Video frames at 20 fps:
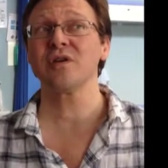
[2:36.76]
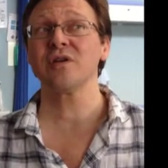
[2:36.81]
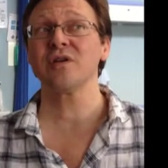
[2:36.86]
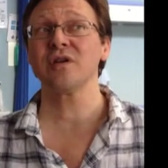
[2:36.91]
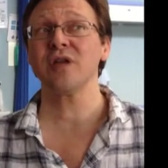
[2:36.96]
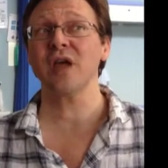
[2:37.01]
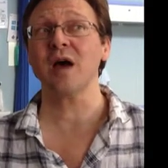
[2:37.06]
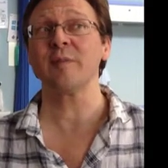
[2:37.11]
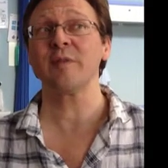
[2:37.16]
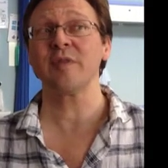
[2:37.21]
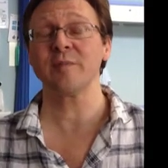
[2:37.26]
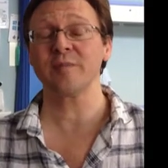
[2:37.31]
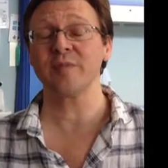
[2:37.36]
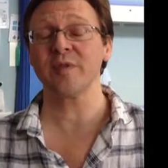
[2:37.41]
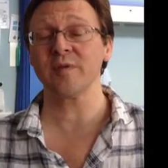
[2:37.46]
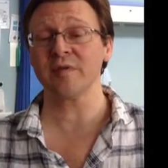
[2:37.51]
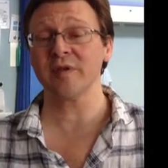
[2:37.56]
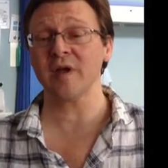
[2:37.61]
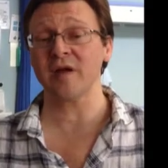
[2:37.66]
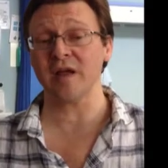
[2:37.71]
Yeah, I mean,
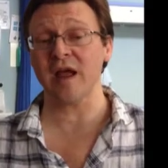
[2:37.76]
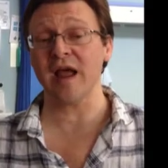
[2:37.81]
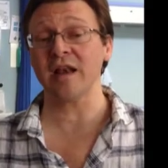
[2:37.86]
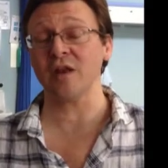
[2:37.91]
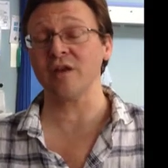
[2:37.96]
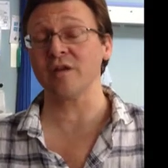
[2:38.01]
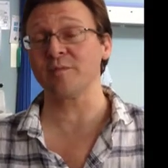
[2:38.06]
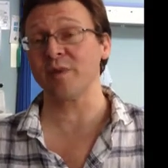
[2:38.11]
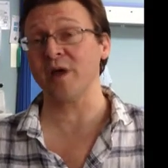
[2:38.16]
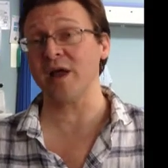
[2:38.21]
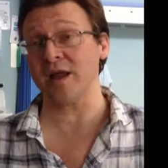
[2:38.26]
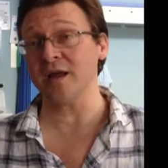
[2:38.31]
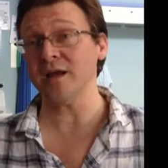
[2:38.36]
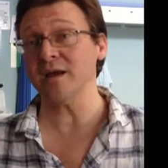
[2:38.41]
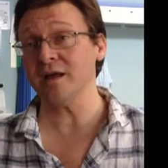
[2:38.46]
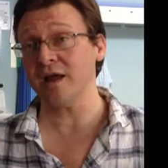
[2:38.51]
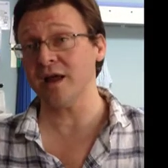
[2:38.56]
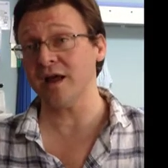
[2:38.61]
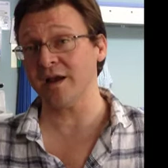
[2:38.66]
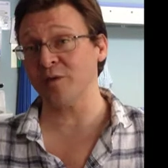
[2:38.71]
I had a lot of pain, and